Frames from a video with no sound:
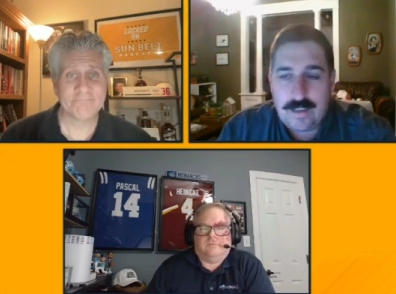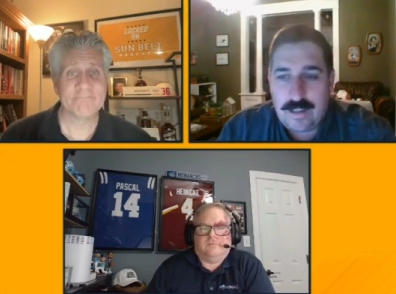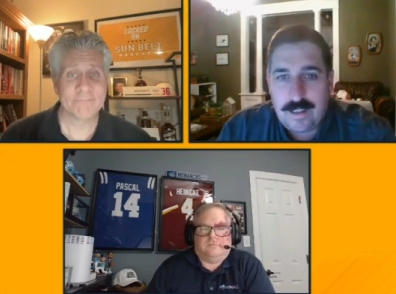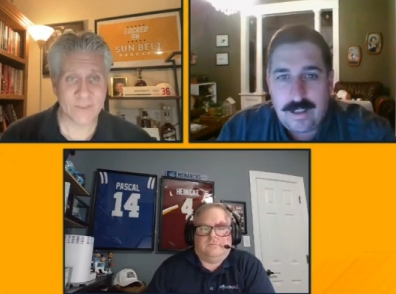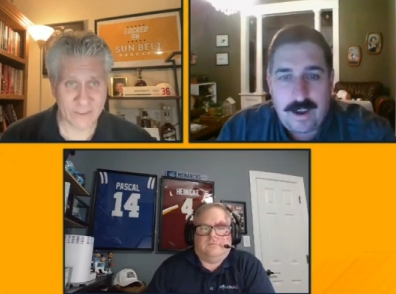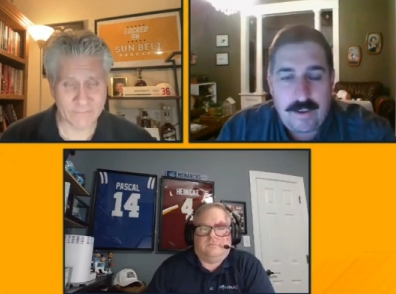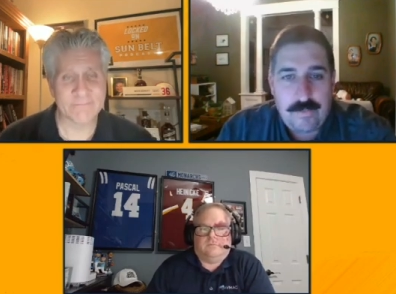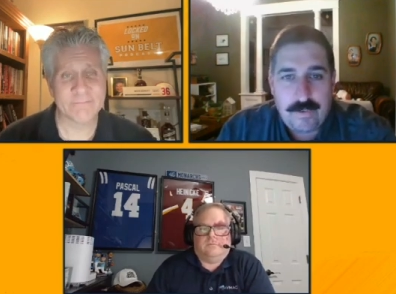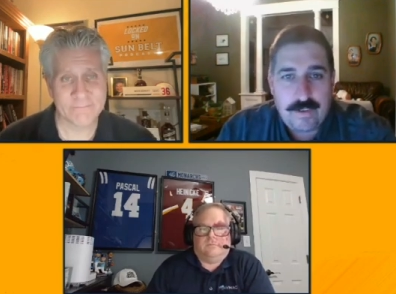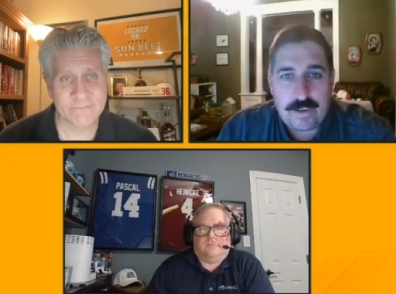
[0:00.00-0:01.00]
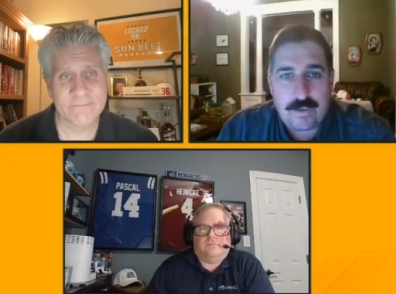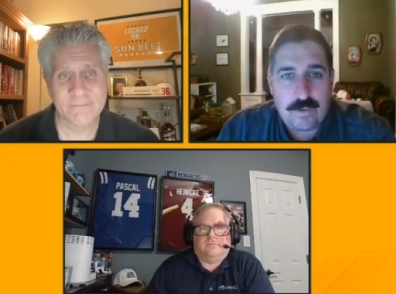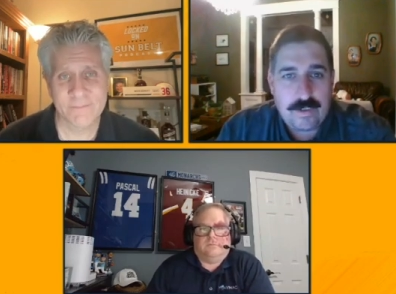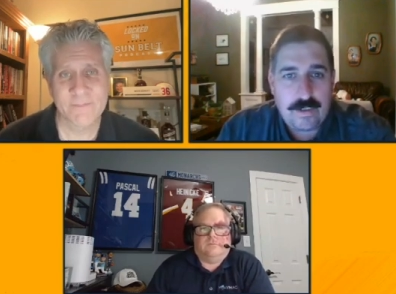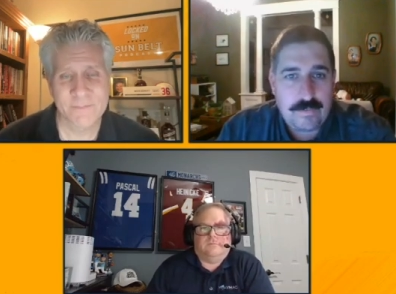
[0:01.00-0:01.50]
Speaker 1: Yep. I feel like all
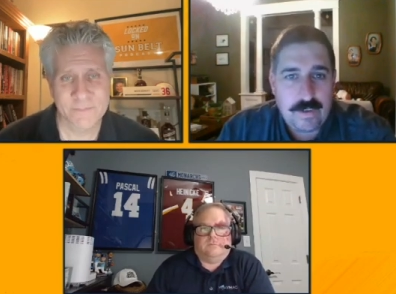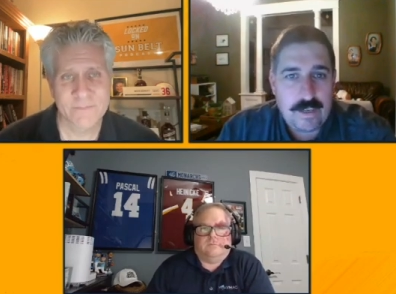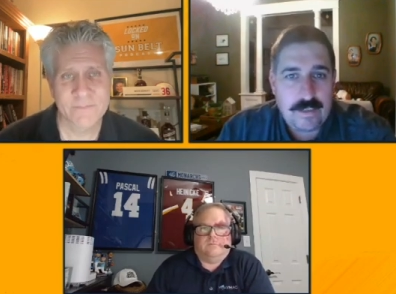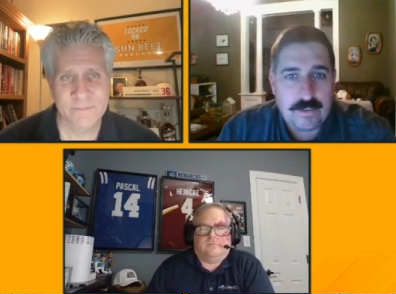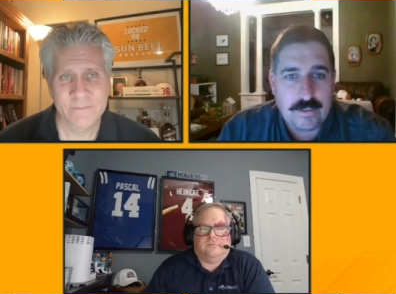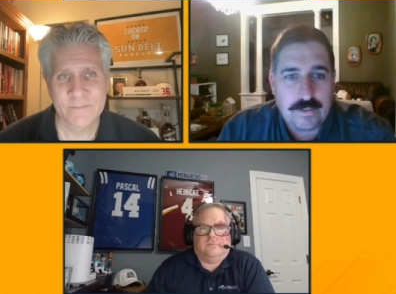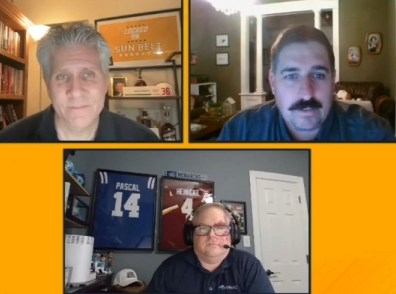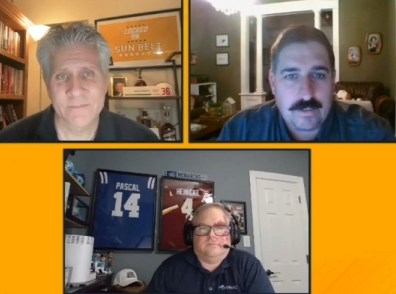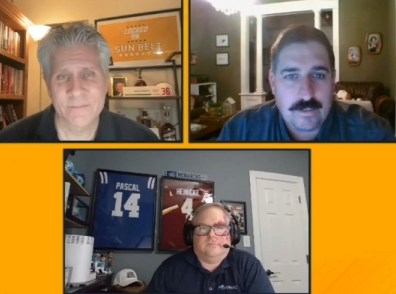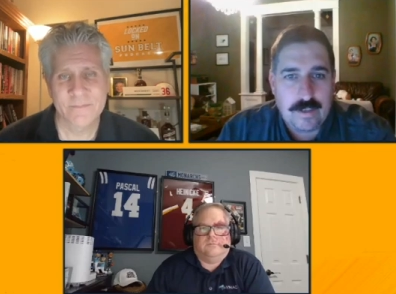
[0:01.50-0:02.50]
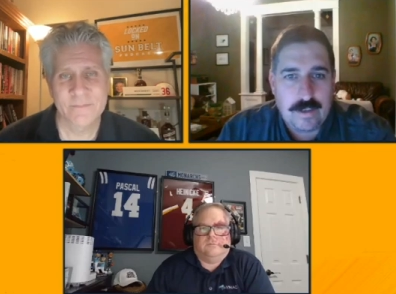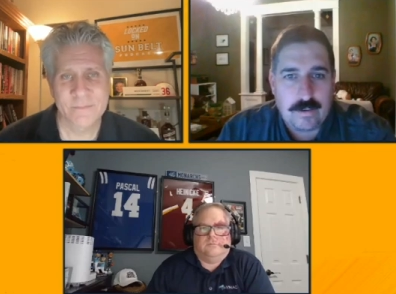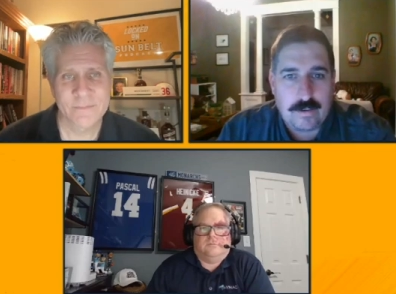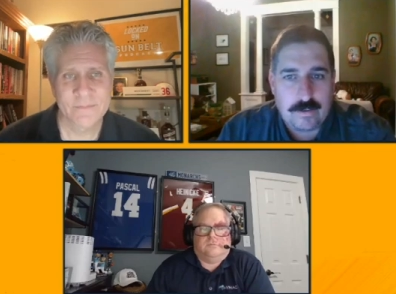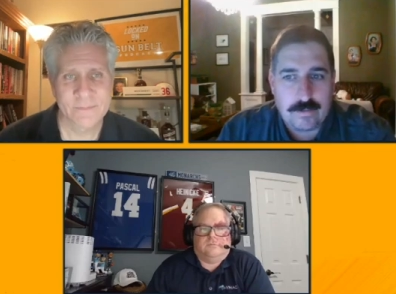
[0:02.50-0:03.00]
the advantages that
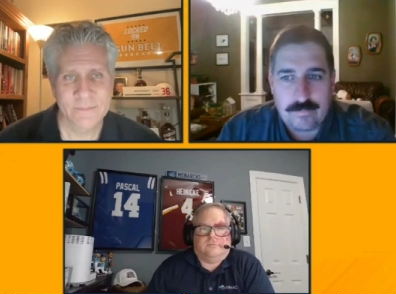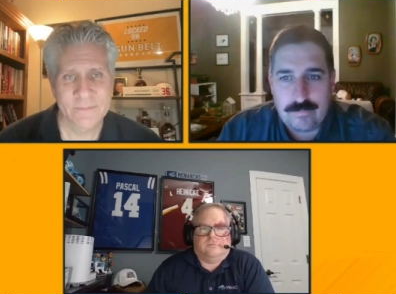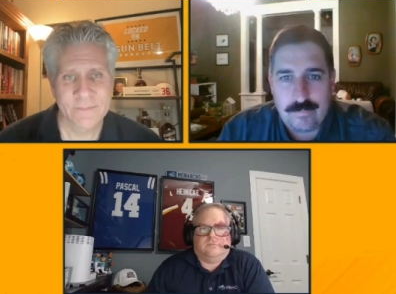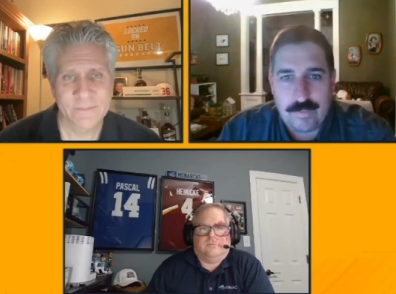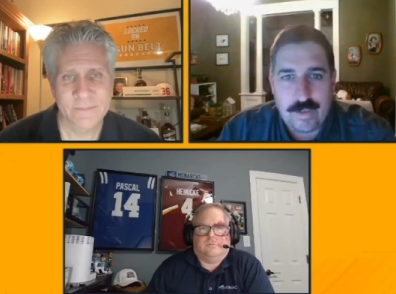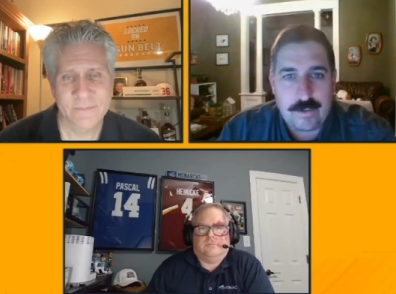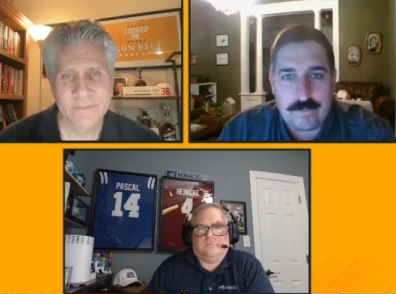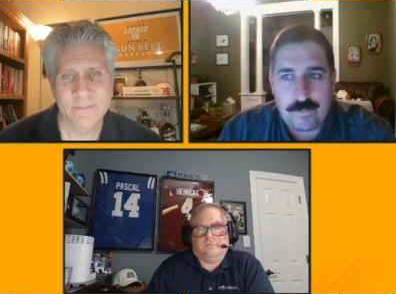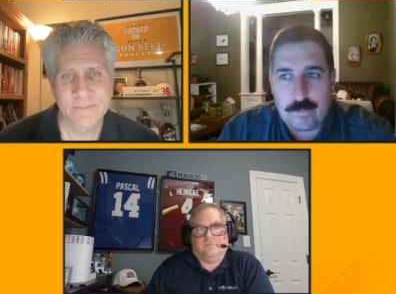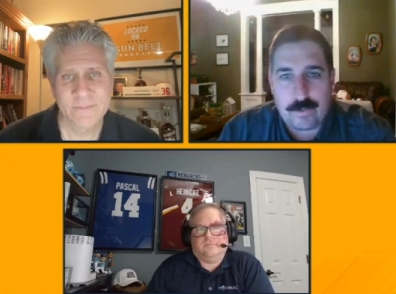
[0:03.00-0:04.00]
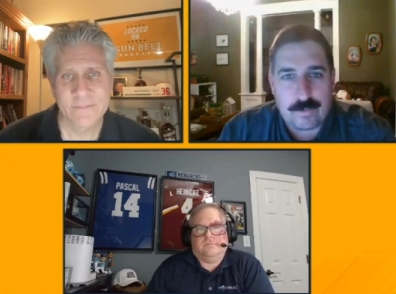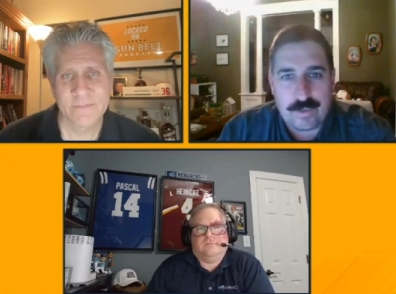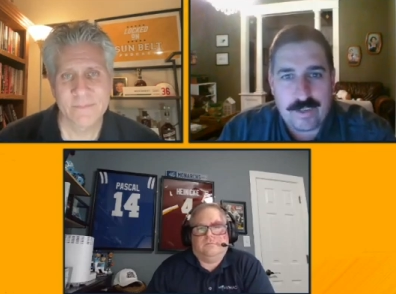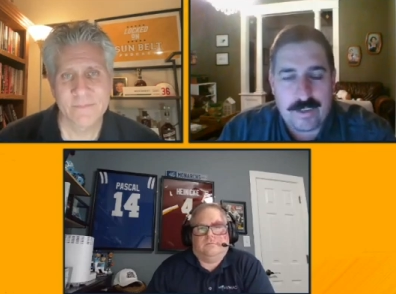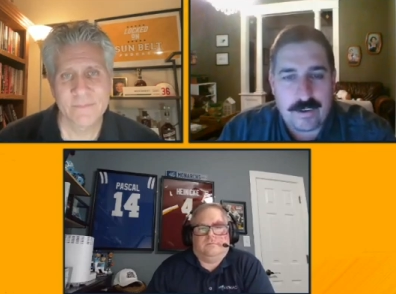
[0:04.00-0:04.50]
are non-football
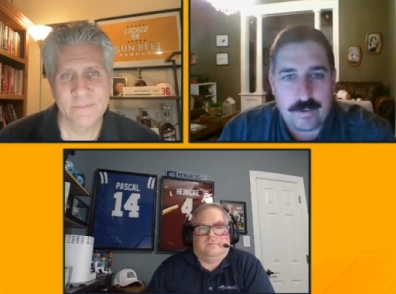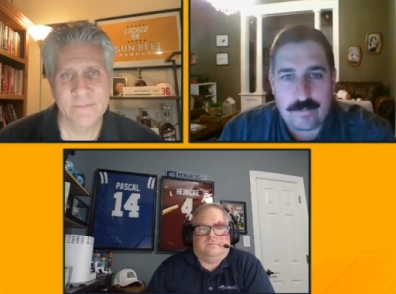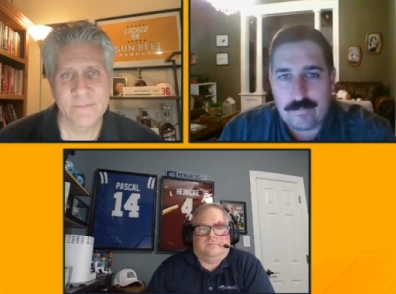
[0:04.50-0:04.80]
related are